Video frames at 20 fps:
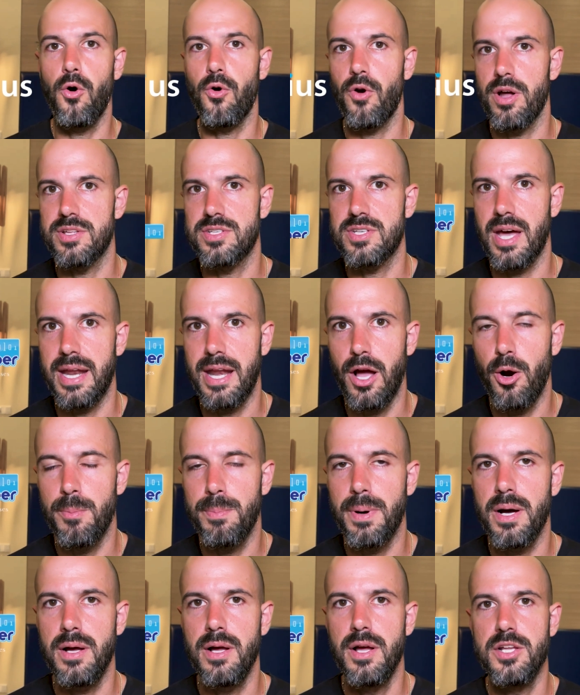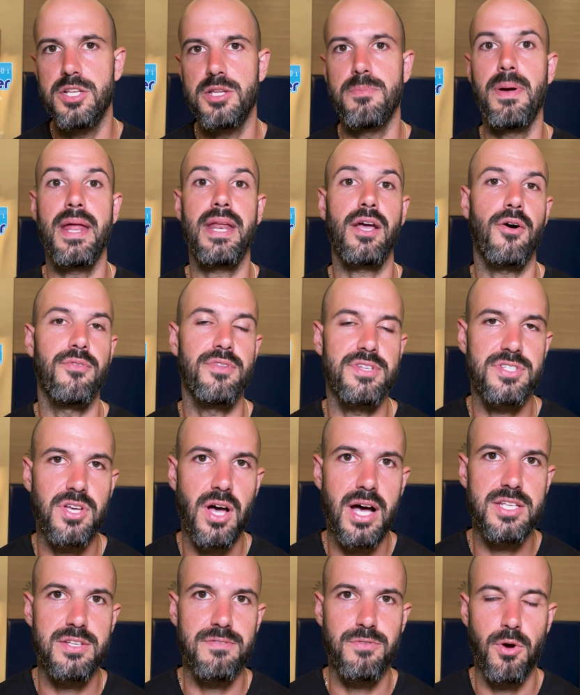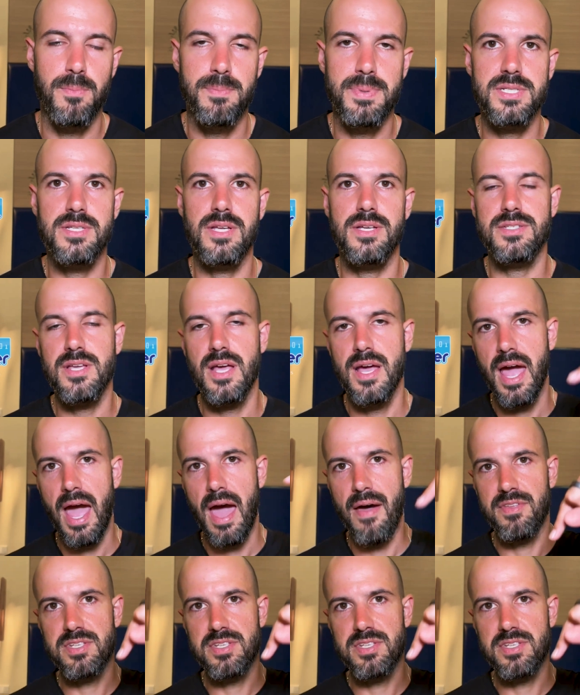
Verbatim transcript: or on-site helper, depending on the size of your business.